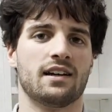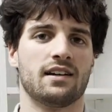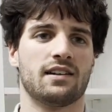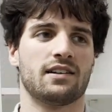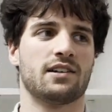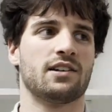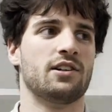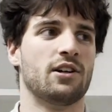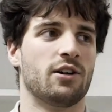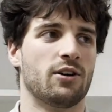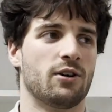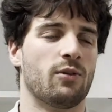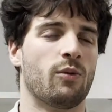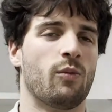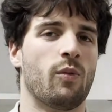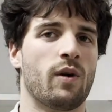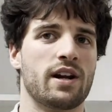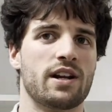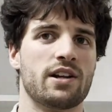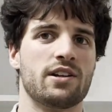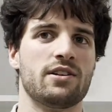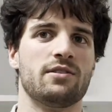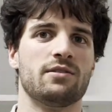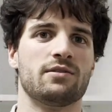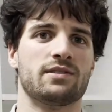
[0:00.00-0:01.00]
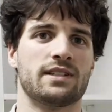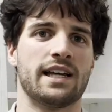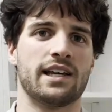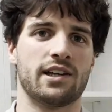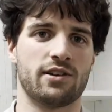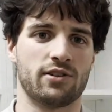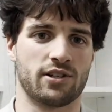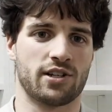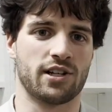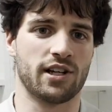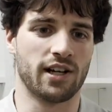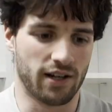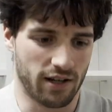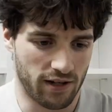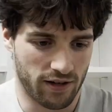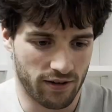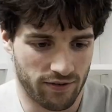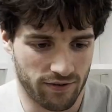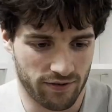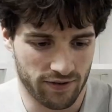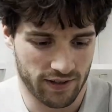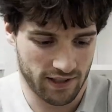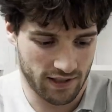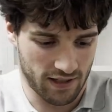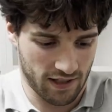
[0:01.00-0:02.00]
you know, when you take your shirt
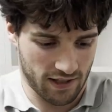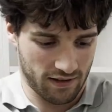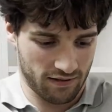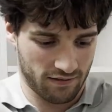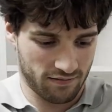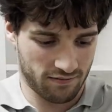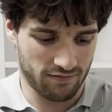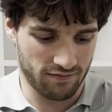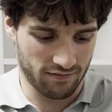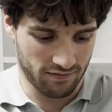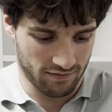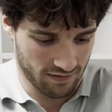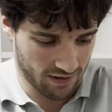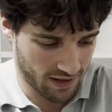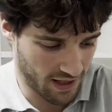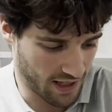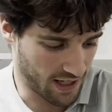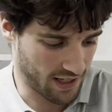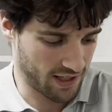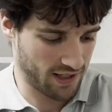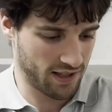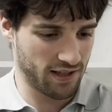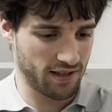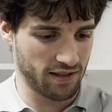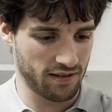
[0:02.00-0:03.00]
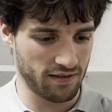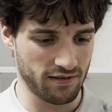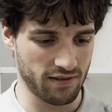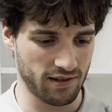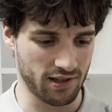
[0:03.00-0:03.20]
off, it's like this.